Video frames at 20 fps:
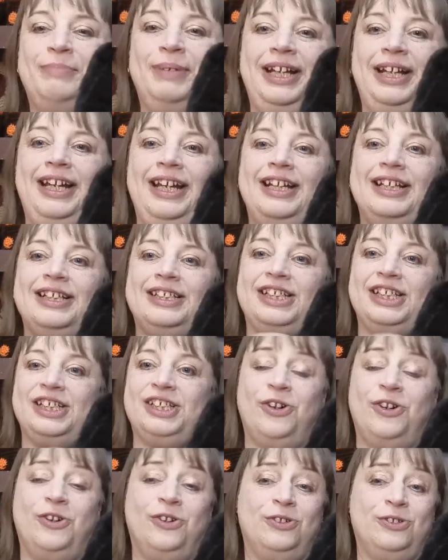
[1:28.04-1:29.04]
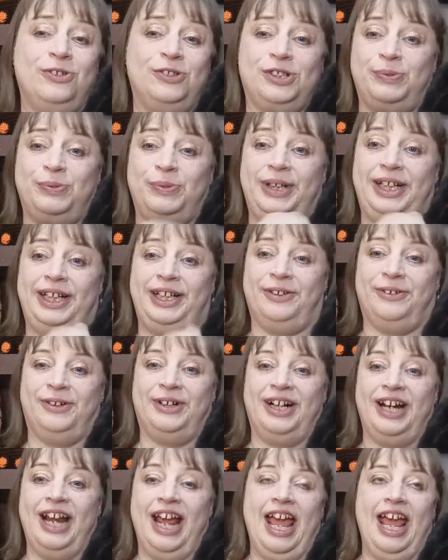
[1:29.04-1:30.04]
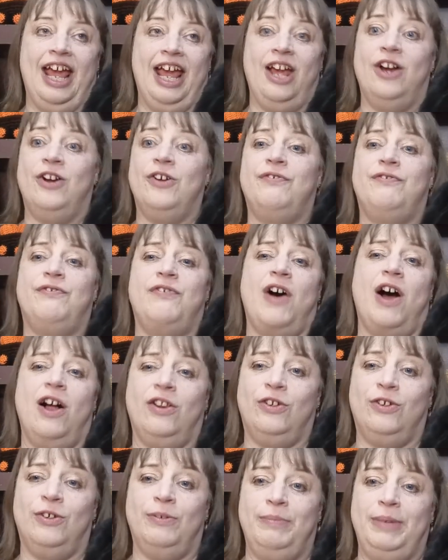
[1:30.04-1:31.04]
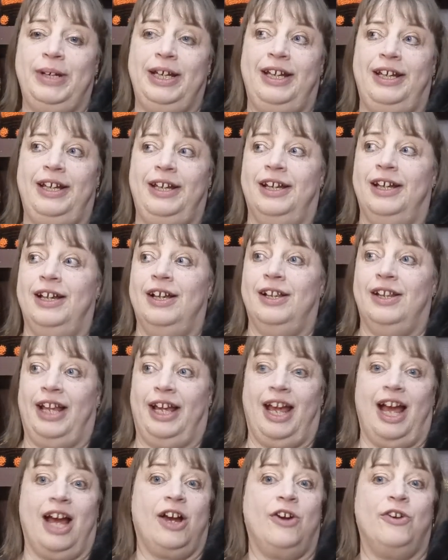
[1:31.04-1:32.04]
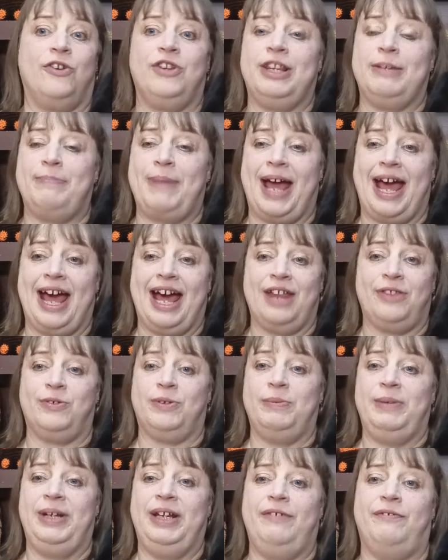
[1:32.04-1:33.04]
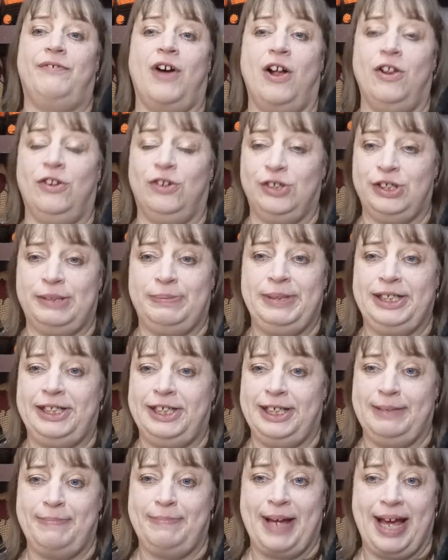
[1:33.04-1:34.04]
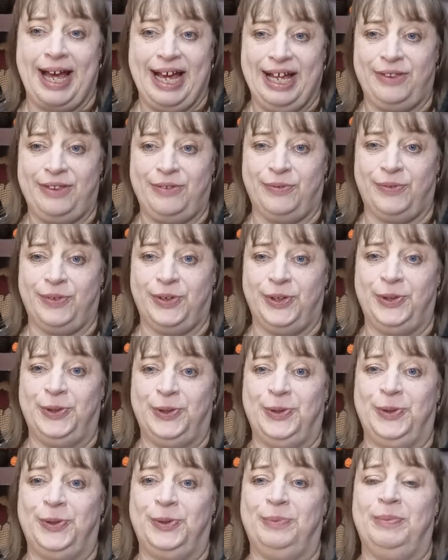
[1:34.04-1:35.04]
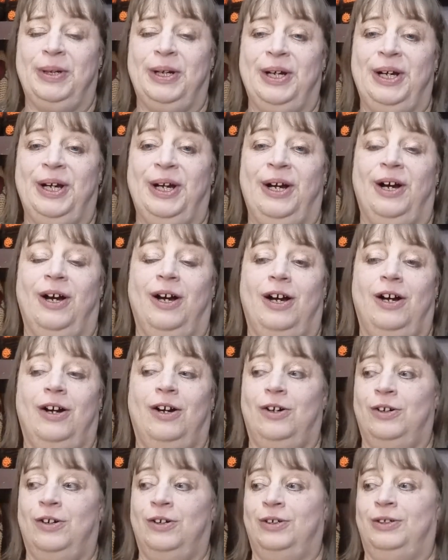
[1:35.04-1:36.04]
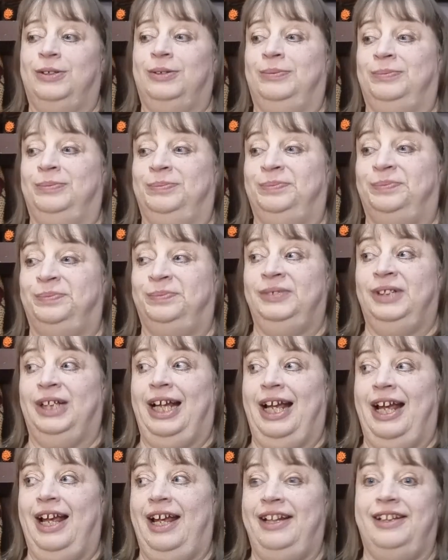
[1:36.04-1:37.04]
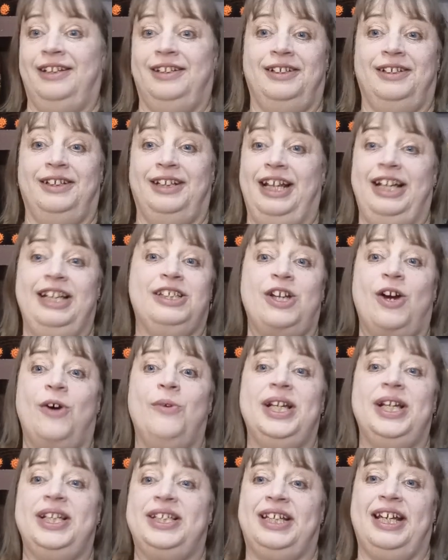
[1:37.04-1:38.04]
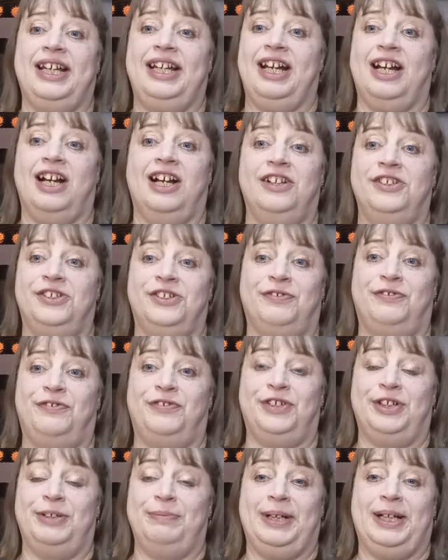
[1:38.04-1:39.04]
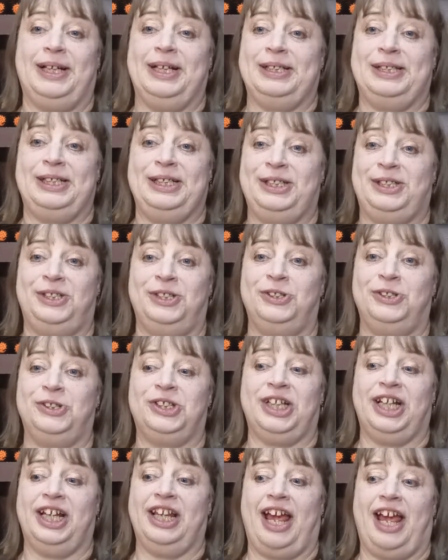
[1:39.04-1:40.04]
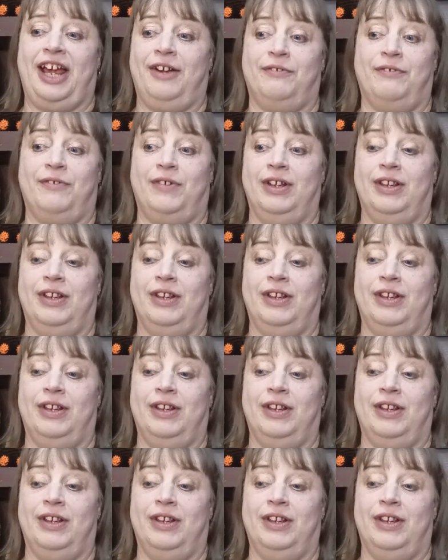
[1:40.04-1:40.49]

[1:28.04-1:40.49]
But he is a total sweetheart. He'll follow me. Like I go to the bathroom, he follows me to the bathroom. And he's always getting underfoot because he's usually like